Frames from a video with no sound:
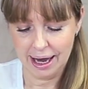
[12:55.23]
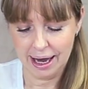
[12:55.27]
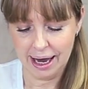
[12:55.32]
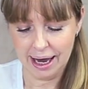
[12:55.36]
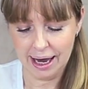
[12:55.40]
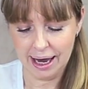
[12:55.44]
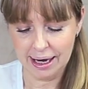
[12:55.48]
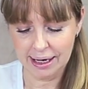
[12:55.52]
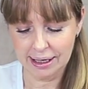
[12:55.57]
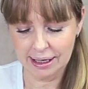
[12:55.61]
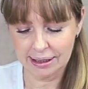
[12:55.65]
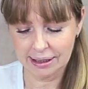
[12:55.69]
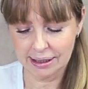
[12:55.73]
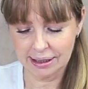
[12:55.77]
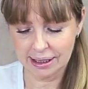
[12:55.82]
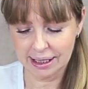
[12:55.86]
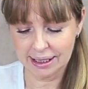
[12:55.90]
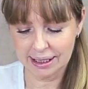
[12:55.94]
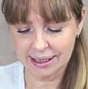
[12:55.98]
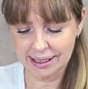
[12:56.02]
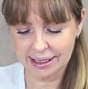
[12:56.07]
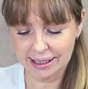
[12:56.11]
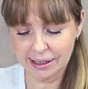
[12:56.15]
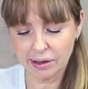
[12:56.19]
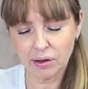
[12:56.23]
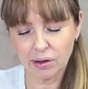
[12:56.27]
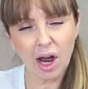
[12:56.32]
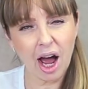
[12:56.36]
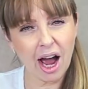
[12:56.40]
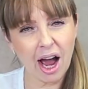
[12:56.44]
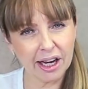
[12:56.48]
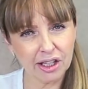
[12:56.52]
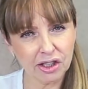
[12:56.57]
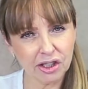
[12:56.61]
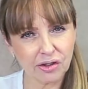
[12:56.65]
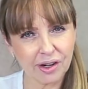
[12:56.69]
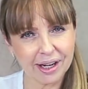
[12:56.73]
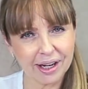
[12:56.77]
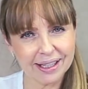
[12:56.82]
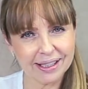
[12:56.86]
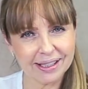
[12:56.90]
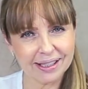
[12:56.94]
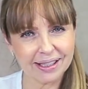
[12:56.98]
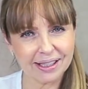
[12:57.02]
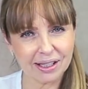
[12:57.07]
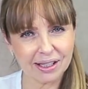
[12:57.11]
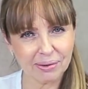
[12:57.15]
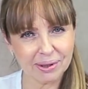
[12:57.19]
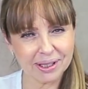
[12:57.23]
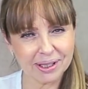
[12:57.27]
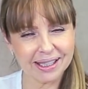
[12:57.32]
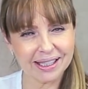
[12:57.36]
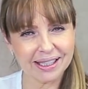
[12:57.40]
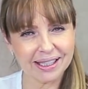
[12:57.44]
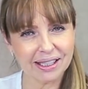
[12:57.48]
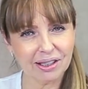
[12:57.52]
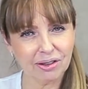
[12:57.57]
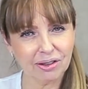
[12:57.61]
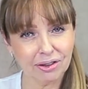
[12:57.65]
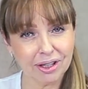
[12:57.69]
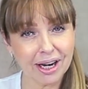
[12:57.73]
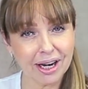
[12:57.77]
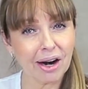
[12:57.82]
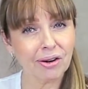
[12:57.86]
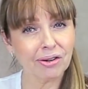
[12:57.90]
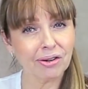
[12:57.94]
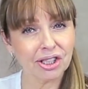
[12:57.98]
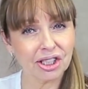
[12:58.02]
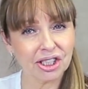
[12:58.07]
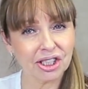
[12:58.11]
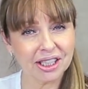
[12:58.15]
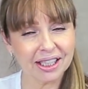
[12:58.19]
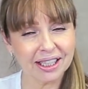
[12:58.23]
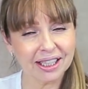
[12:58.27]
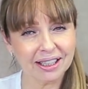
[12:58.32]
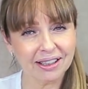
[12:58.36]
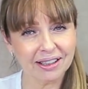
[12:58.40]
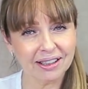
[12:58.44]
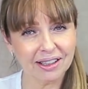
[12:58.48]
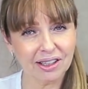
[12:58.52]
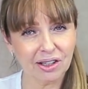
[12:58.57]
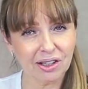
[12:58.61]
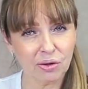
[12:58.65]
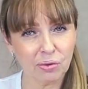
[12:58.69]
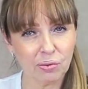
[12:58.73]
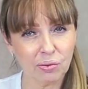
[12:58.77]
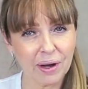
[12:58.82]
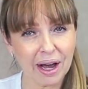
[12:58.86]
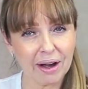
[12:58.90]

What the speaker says: and still hydrates, so it's still nourishing, you know,